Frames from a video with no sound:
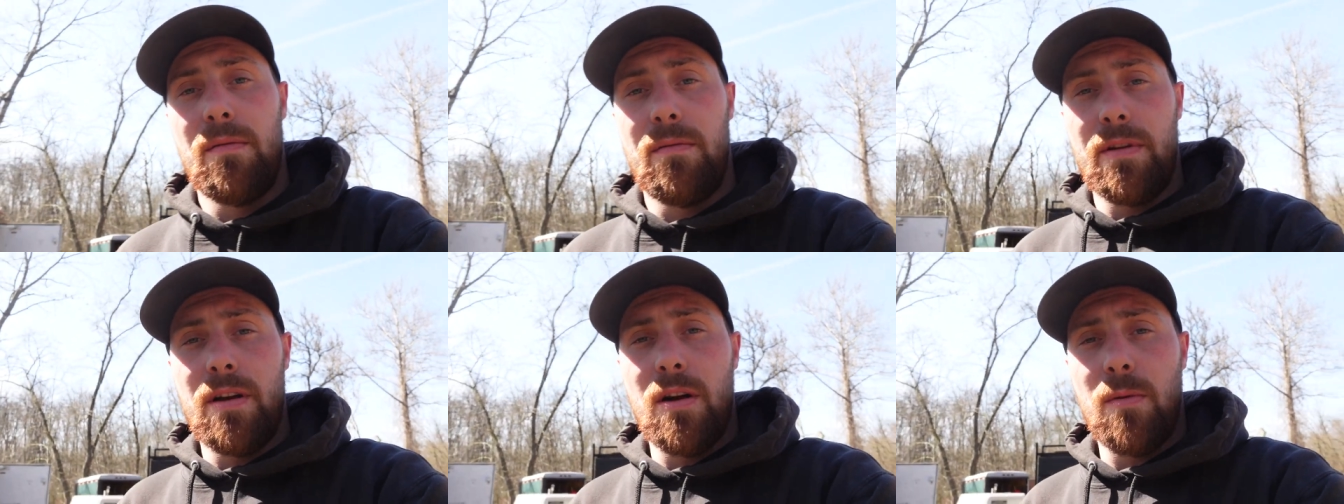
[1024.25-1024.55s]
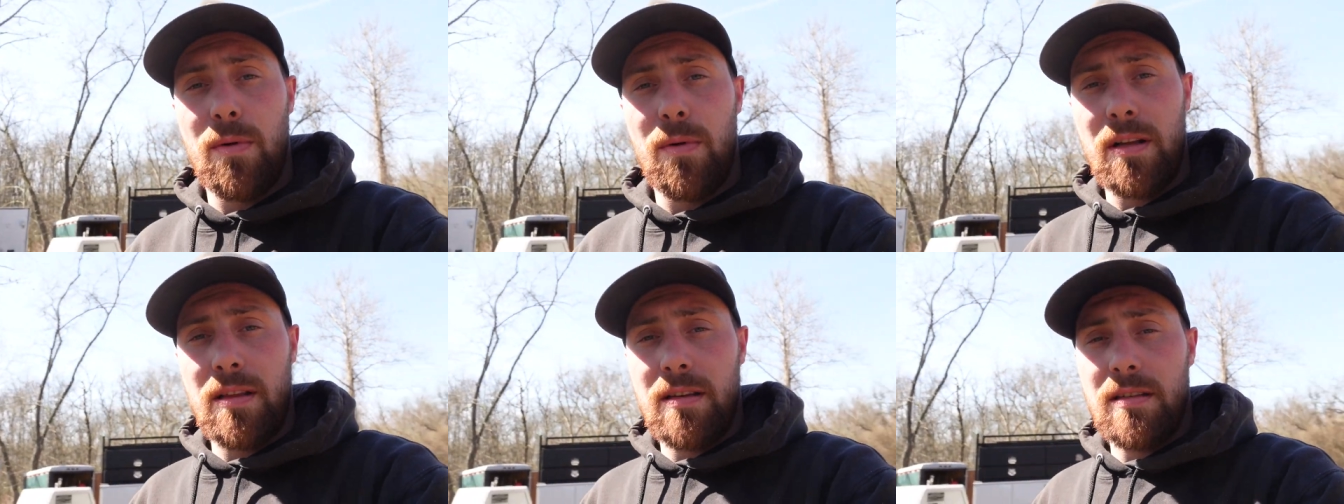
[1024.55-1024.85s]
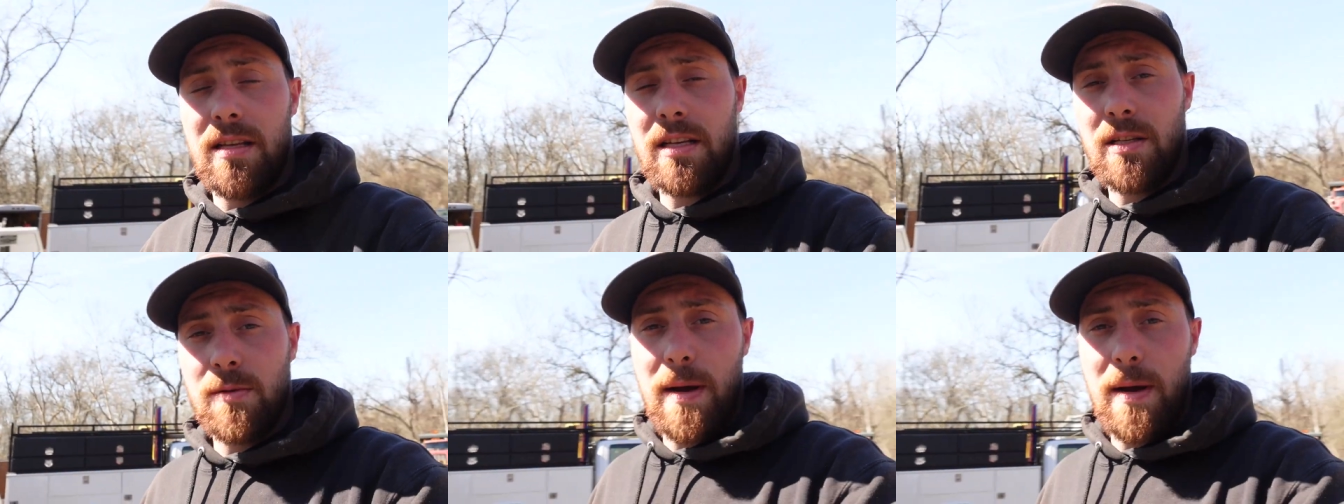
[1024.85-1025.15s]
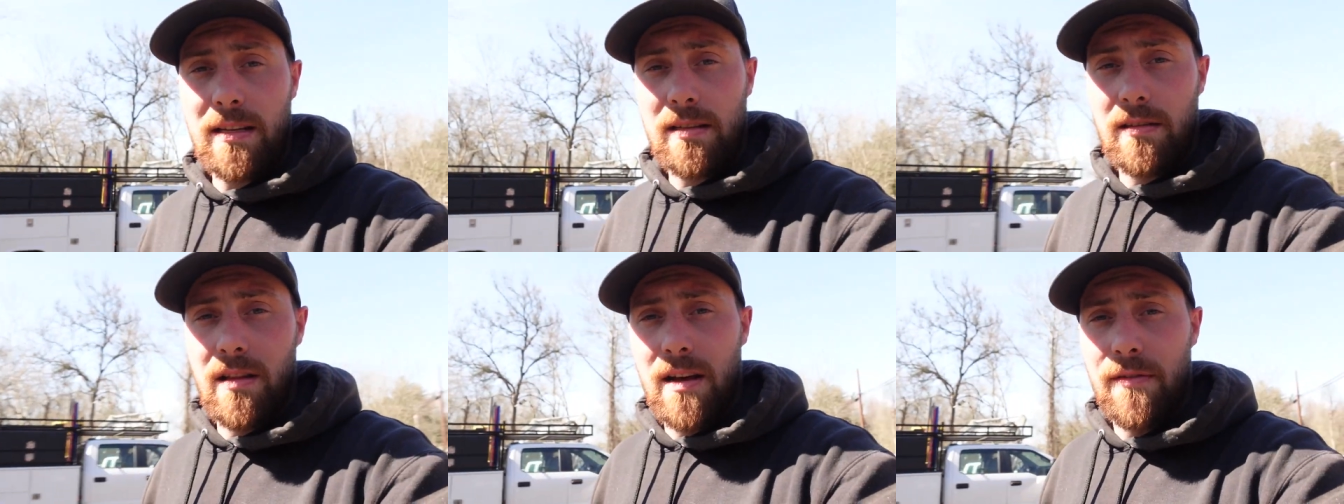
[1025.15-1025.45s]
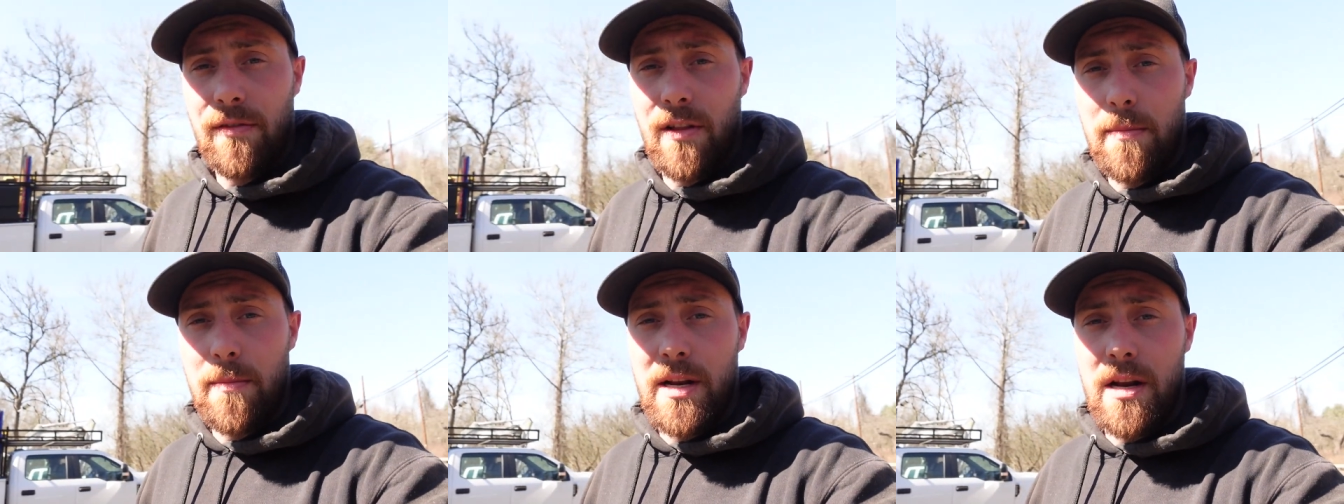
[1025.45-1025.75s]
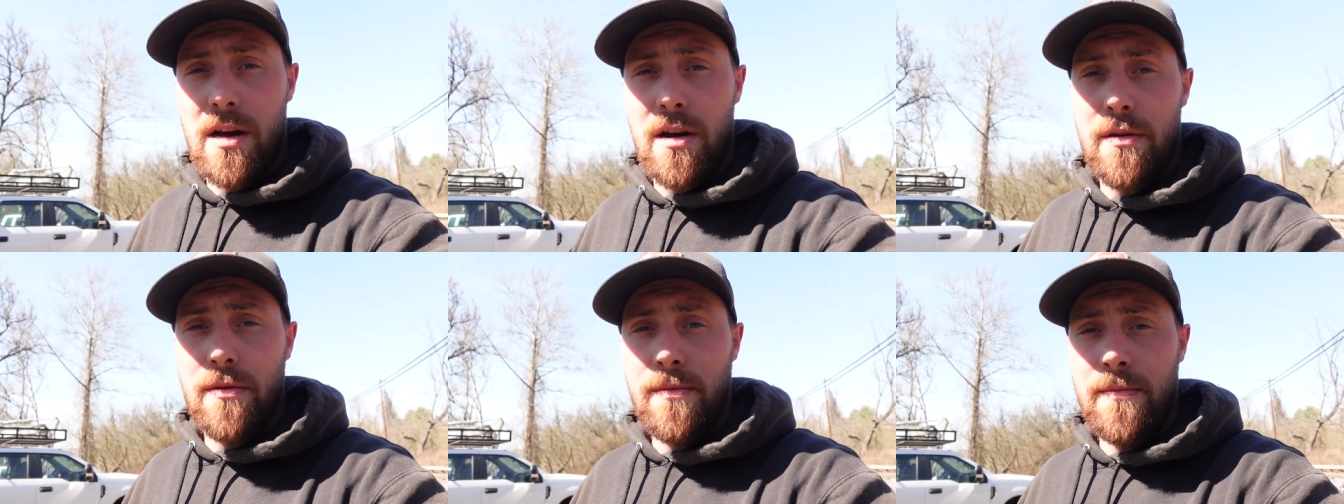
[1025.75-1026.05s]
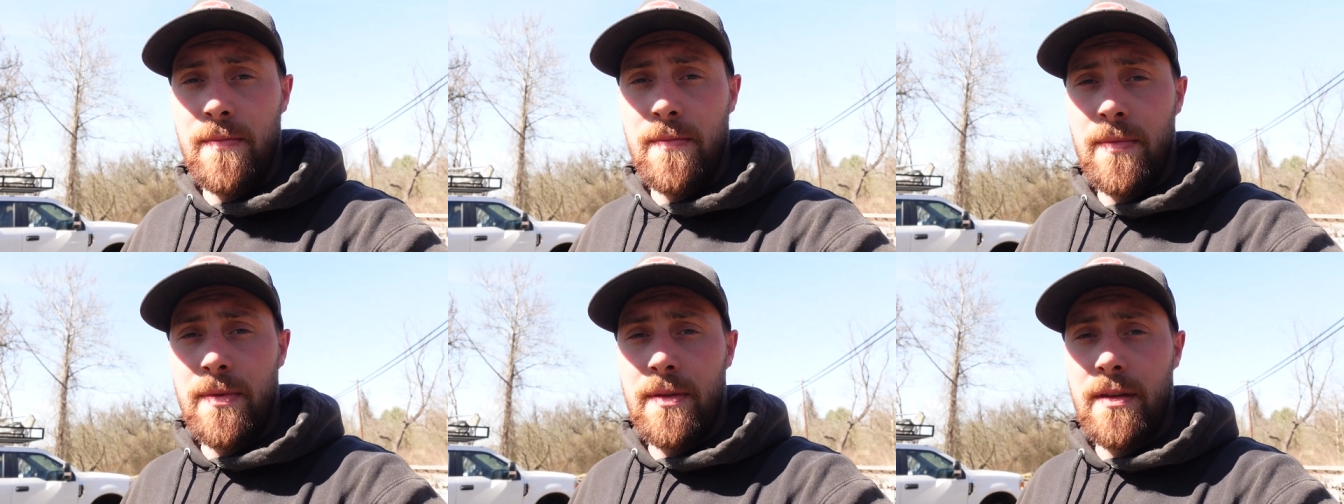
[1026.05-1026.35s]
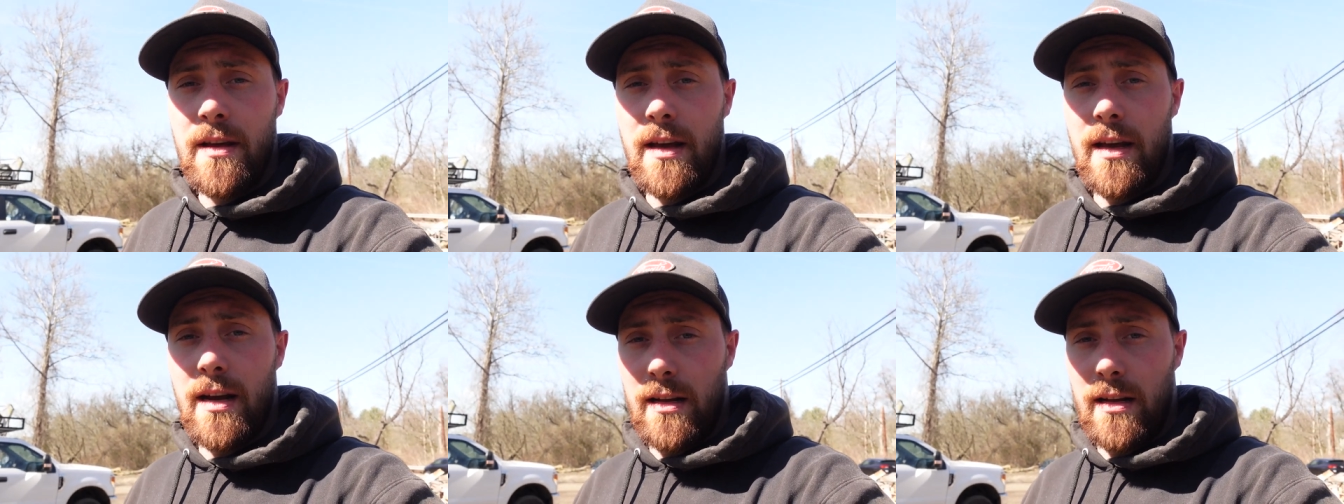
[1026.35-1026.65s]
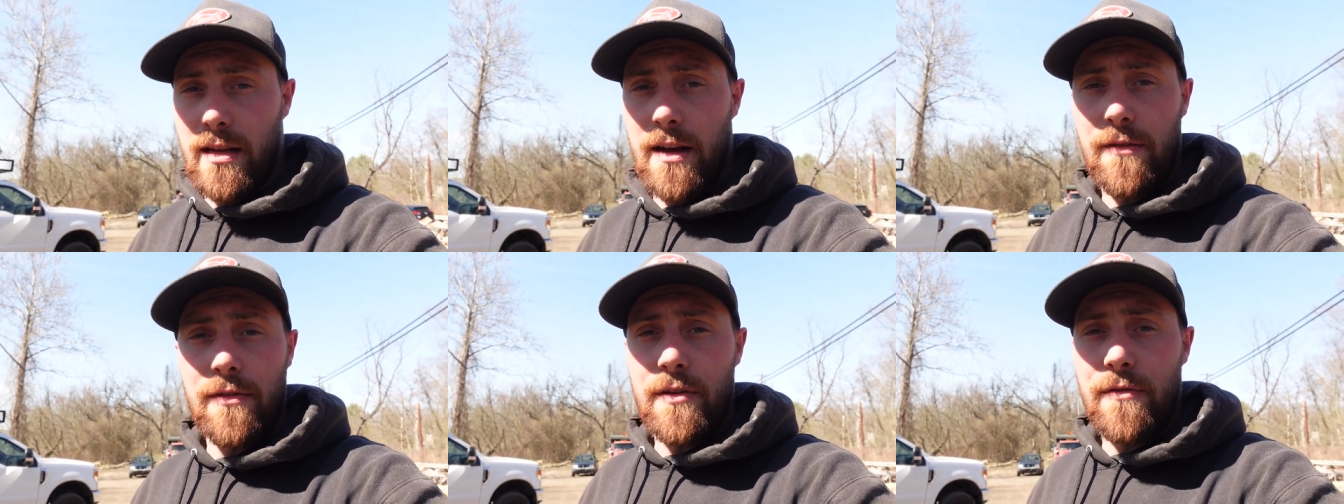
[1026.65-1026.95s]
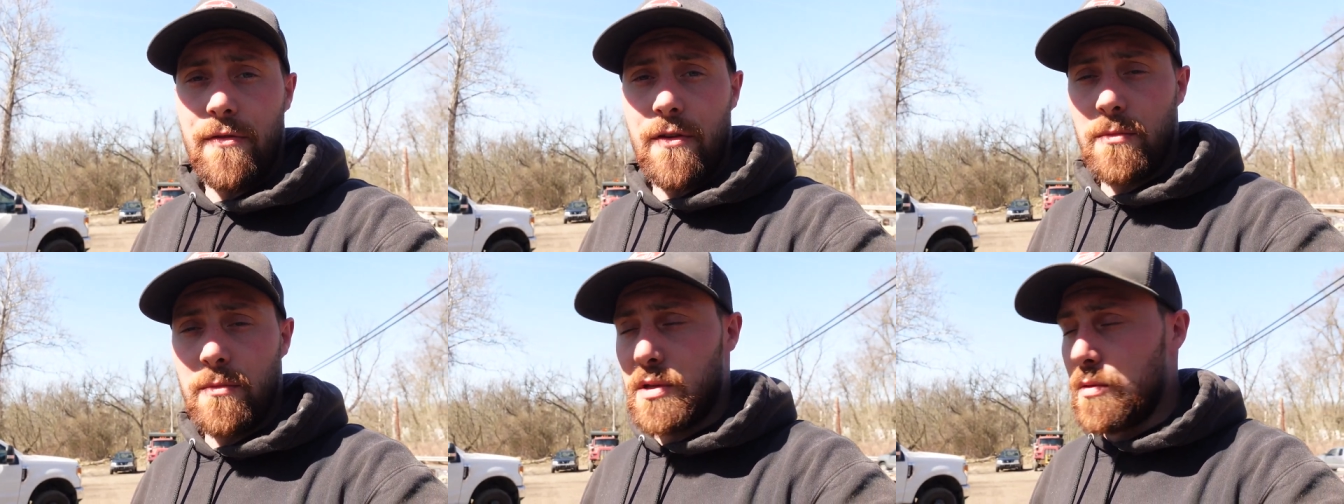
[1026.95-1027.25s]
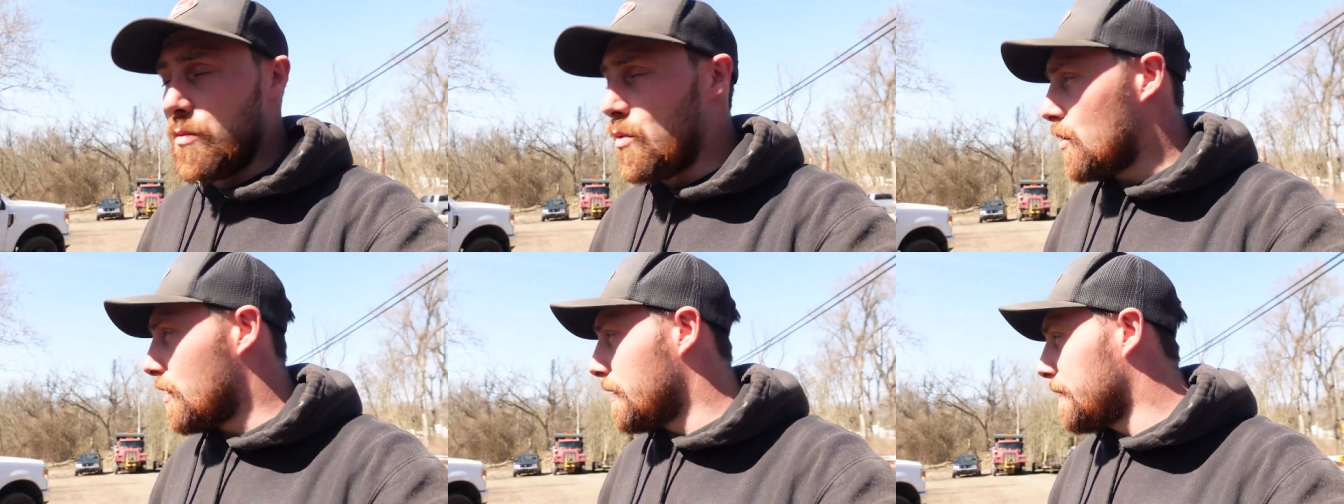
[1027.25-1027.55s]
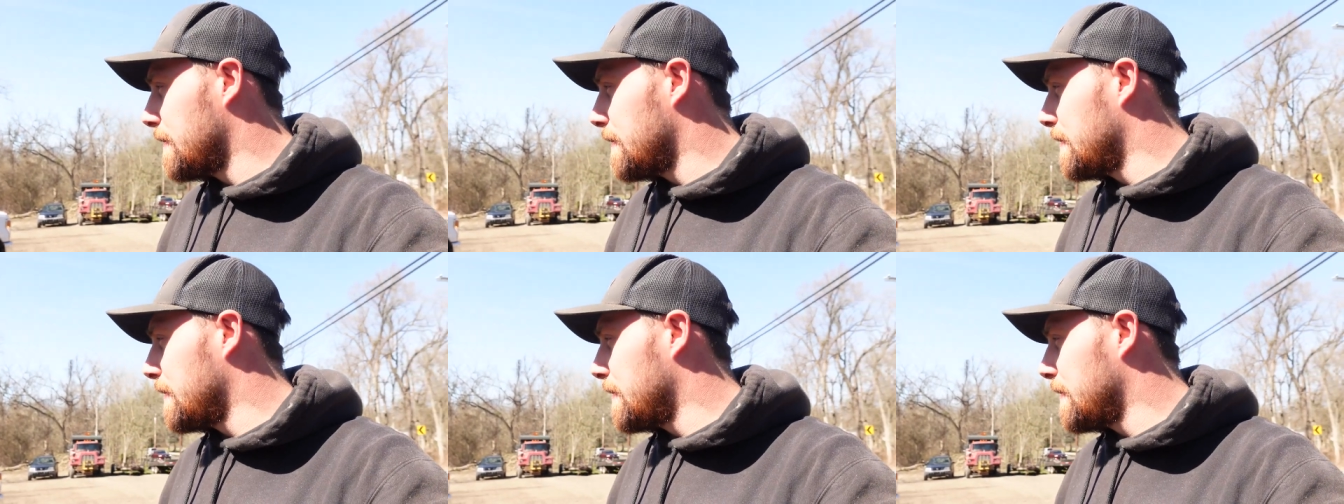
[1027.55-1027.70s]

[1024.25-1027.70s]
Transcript: you know, bringing these things back to life, let me know, and I'll definitely film some more.